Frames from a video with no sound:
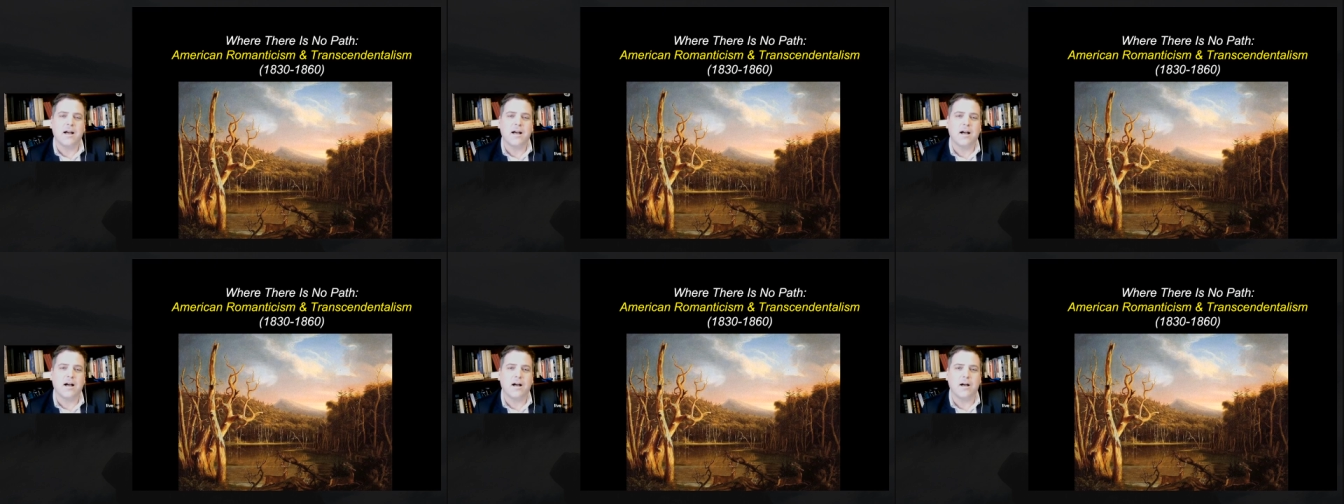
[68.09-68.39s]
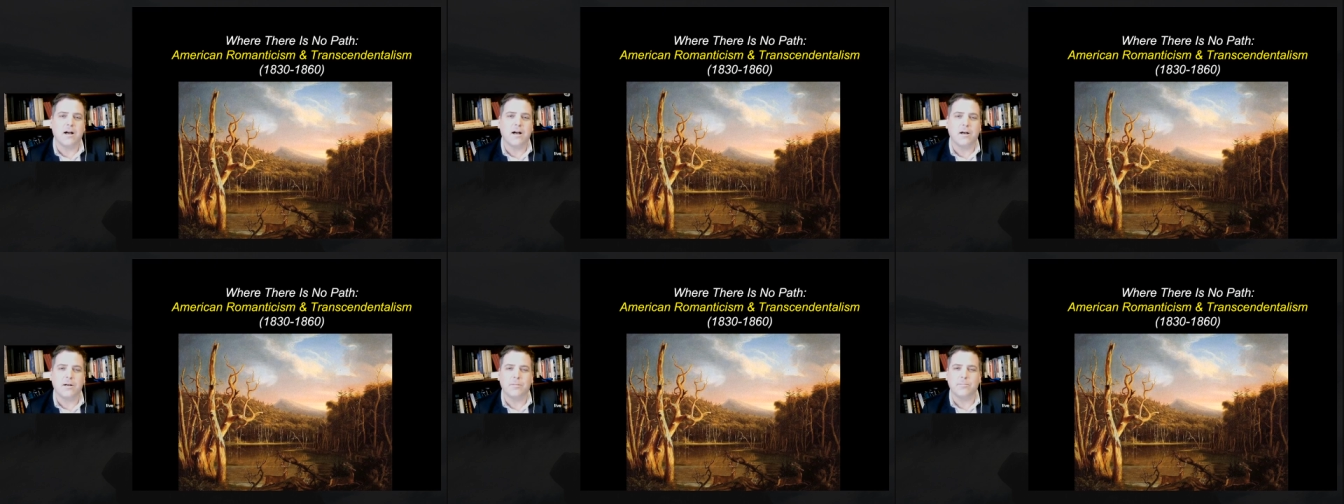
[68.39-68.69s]

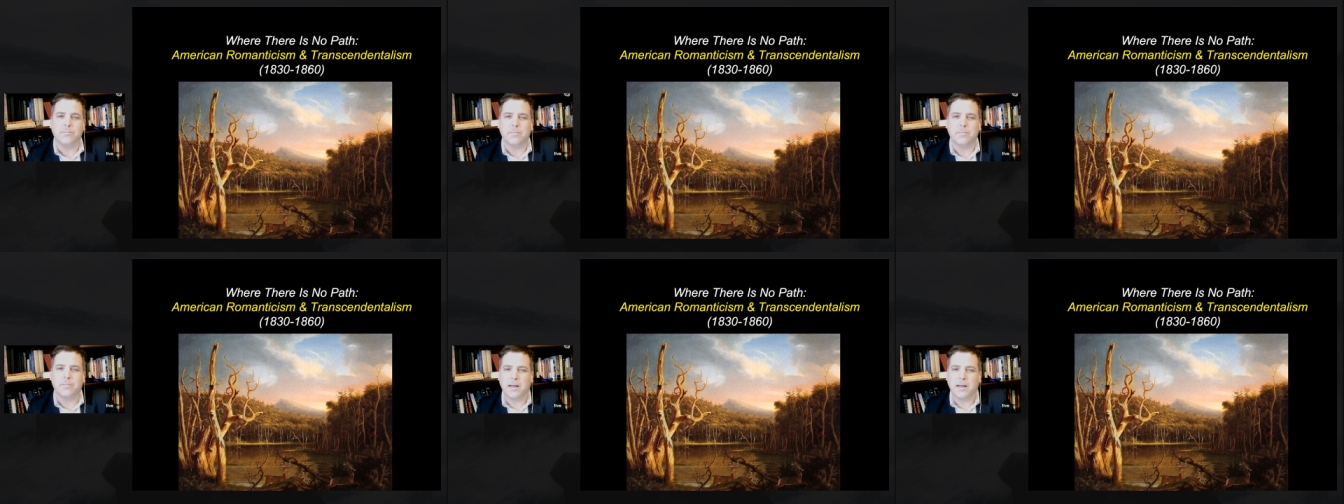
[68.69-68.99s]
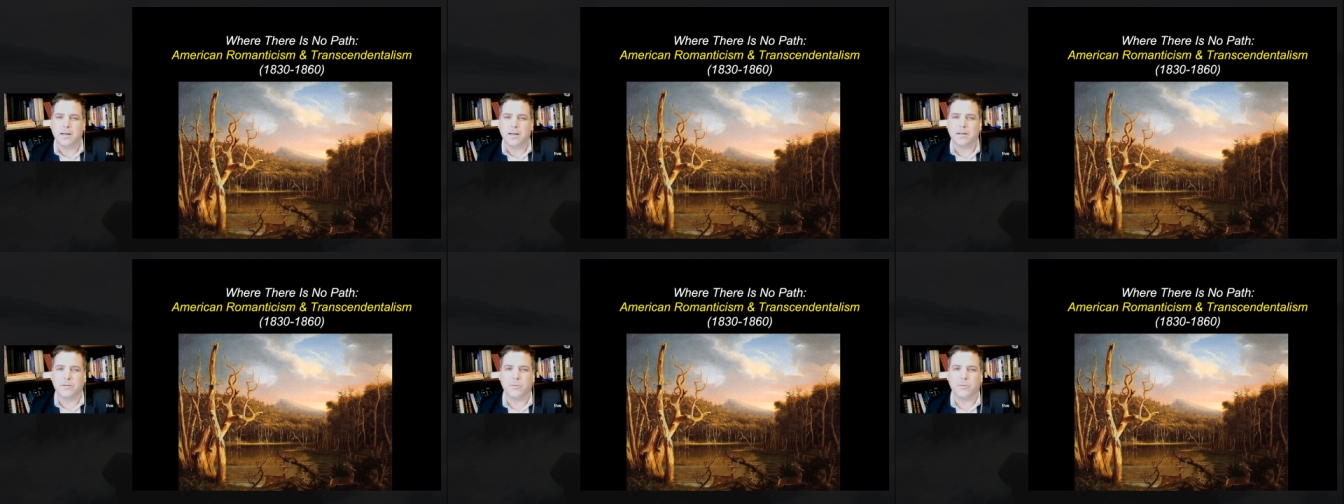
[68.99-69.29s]
um,
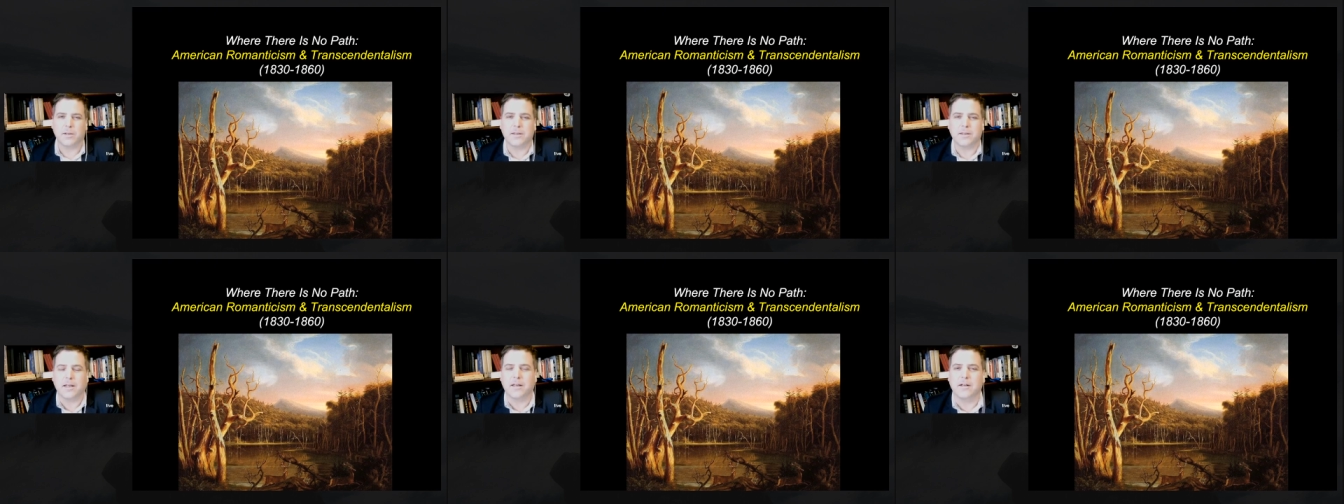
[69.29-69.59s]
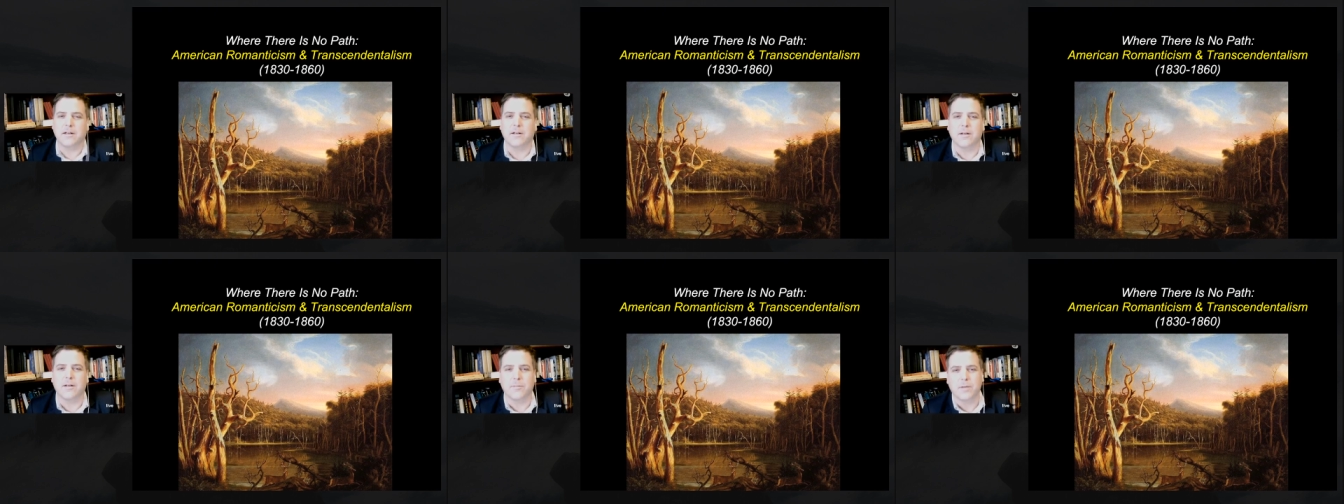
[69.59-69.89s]
and what they
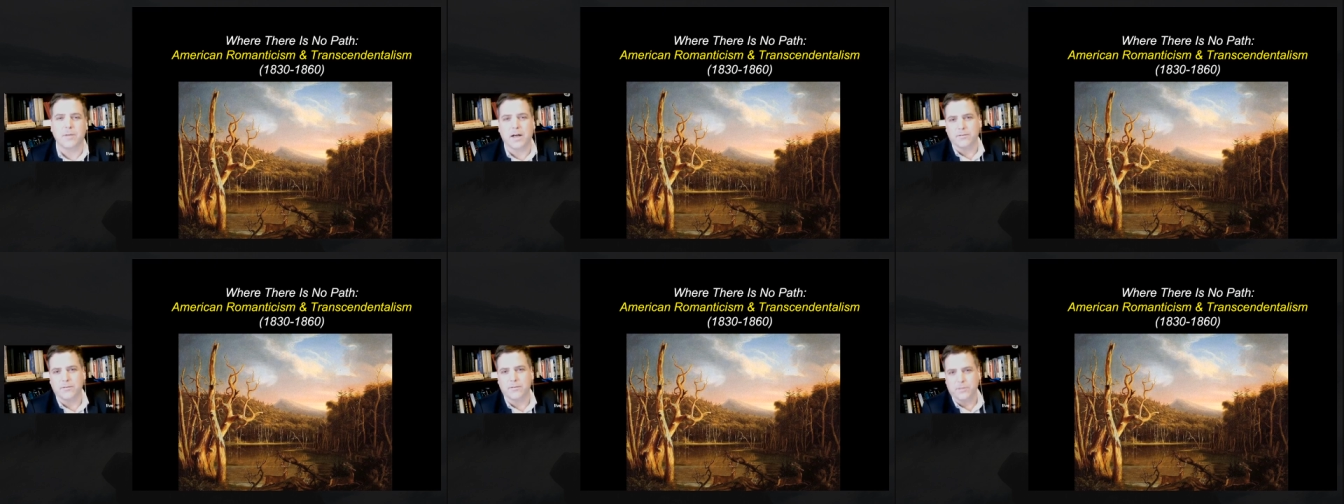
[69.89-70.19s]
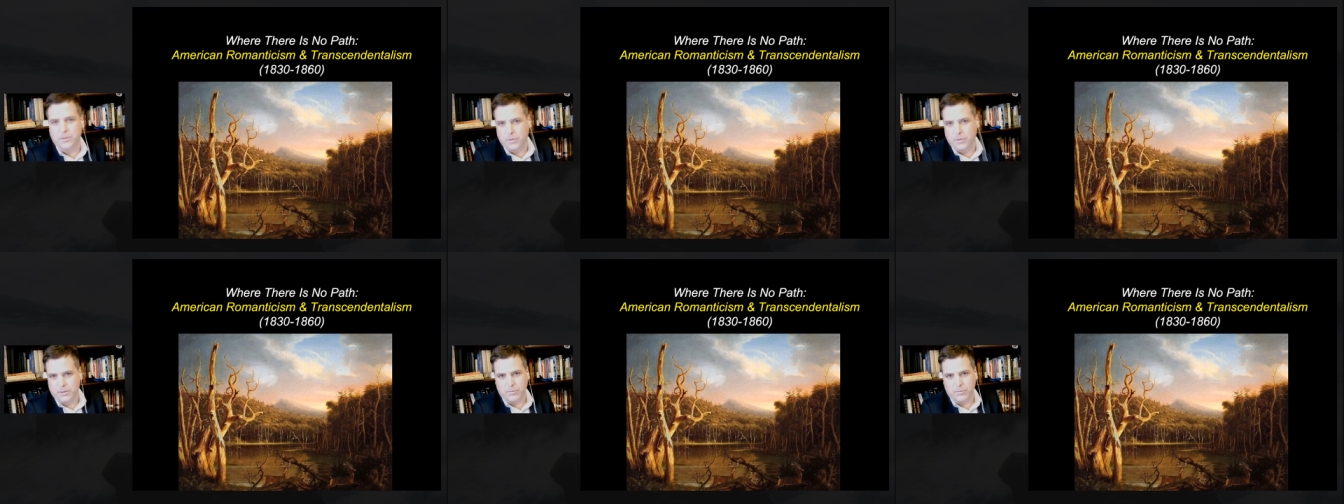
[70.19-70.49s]
ended up kind of doing